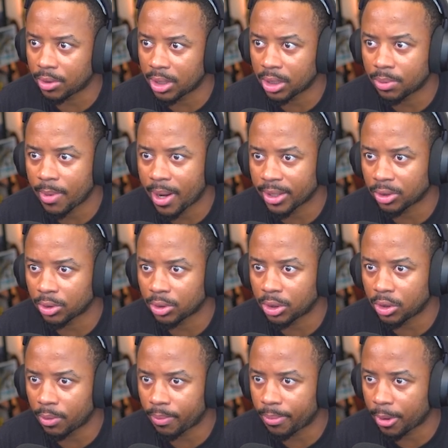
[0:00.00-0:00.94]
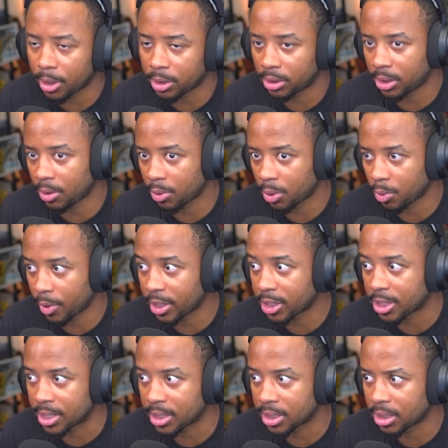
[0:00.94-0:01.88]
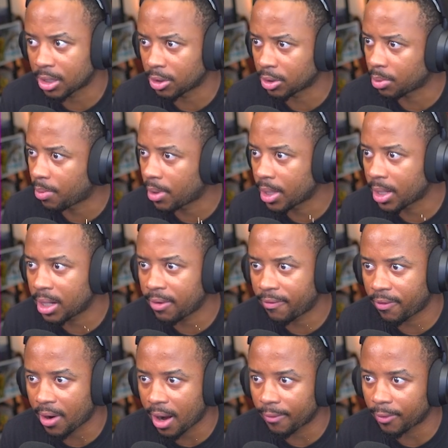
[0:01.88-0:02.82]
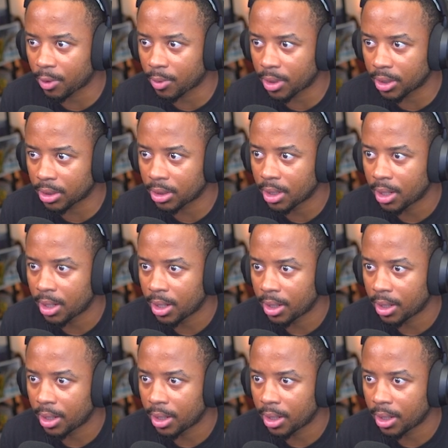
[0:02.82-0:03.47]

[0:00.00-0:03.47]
These mines are still bursting with riches. There's plenty for everyone.